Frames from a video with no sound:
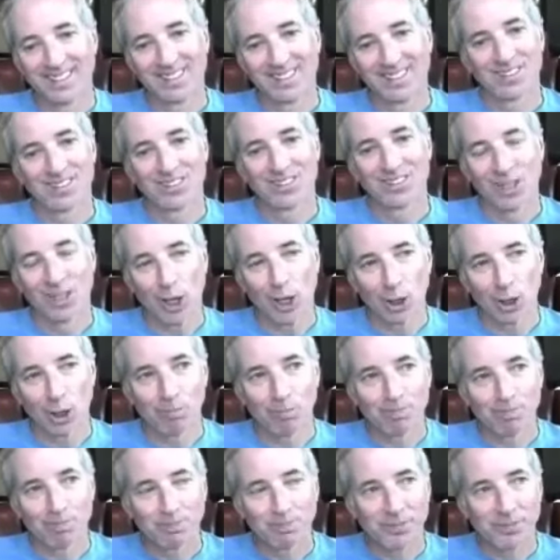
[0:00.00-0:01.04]
So
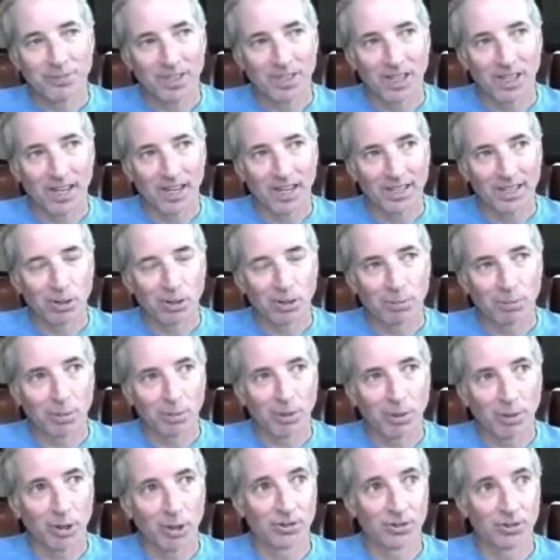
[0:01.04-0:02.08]
I don't
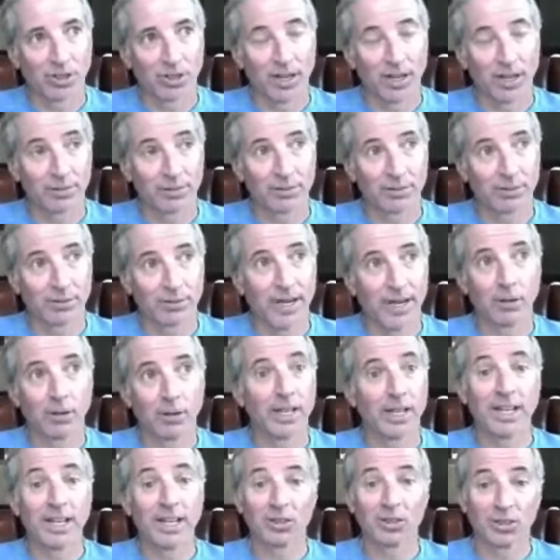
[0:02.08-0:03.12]
propose that I've
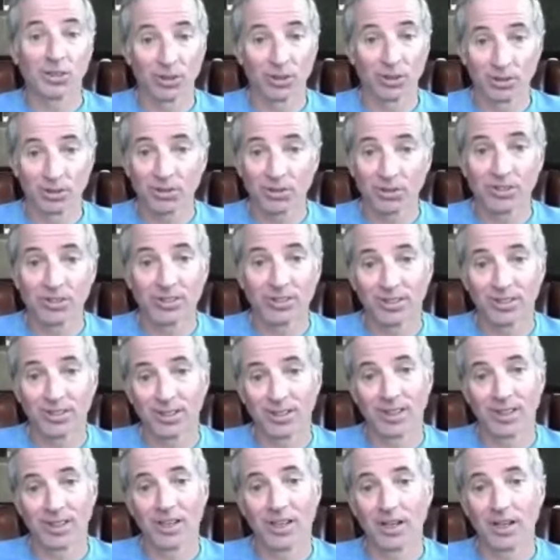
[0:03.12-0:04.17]
found answers.
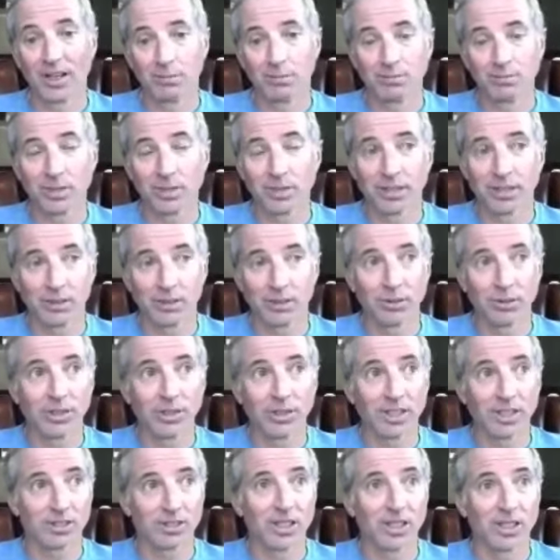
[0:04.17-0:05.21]
I do
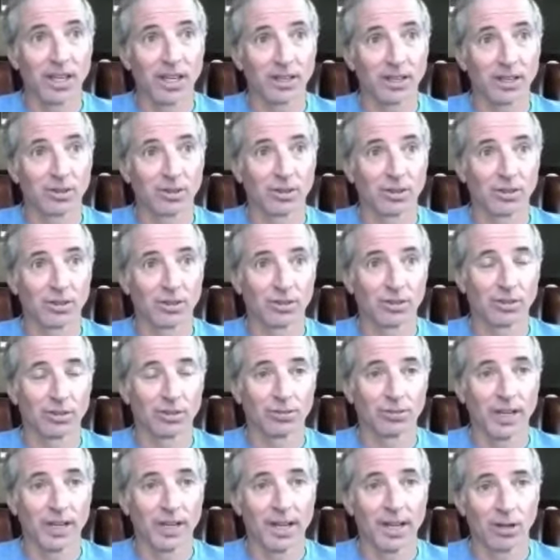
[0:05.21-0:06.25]
think the answers are
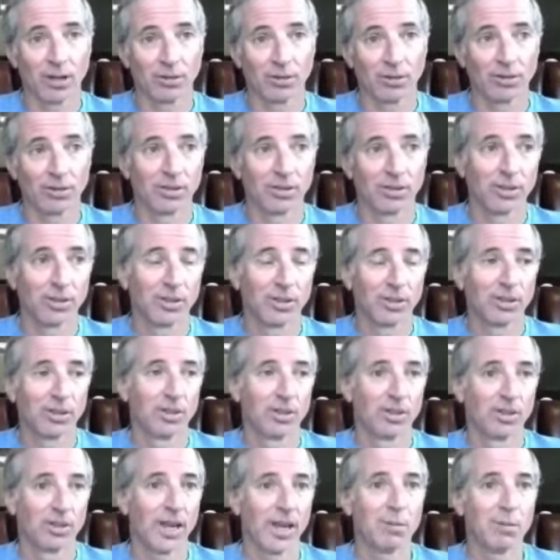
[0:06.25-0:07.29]
found
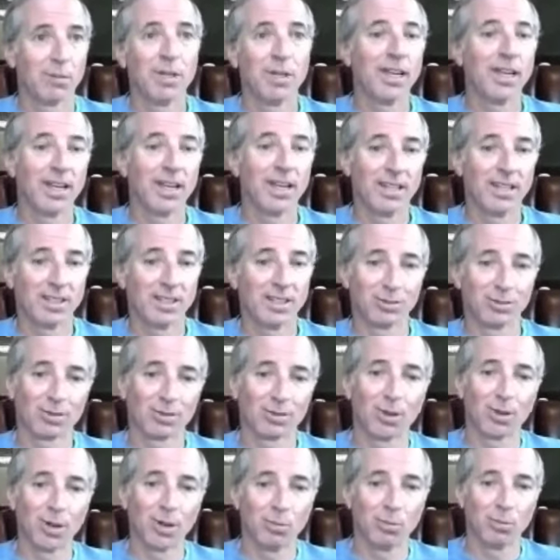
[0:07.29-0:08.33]
emanating
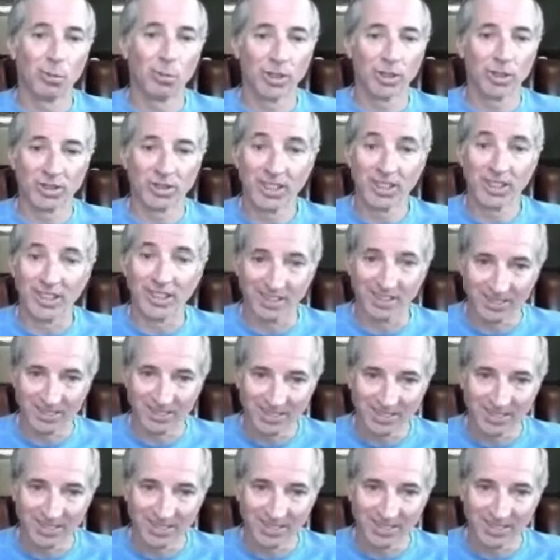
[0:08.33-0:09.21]
from within.